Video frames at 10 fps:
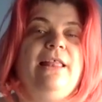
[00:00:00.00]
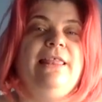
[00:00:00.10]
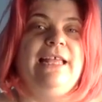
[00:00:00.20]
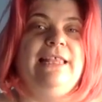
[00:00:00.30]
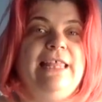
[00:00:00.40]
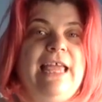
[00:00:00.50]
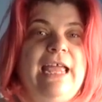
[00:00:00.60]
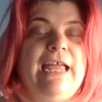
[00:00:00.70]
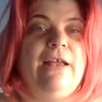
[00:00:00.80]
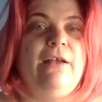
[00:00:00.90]
that
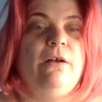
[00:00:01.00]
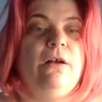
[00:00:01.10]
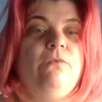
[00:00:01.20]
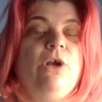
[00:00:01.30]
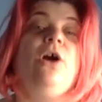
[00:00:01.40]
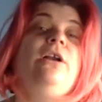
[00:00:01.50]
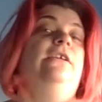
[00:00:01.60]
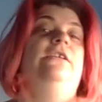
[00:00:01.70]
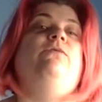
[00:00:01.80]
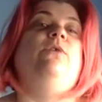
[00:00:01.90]
they
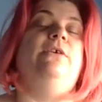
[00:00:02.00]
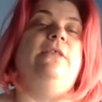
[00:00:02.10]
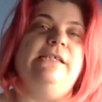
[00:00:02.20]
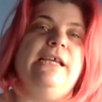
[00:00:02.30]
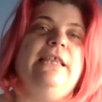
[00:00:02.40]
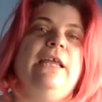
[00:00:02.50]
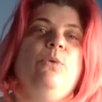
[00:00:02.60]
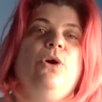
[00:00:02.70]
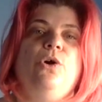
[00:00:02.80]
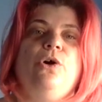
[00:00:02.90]
regardless of whether they said they
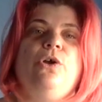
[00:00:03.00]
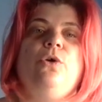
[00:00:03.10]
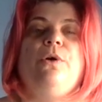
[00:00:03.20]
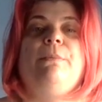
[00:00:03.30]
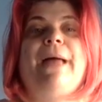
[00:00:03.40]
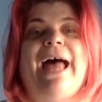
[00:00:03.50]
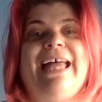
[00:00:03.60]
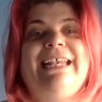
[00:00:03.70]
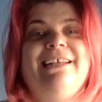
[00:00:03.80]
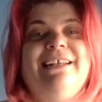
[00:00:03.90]
were good or
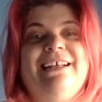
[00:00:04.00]
bad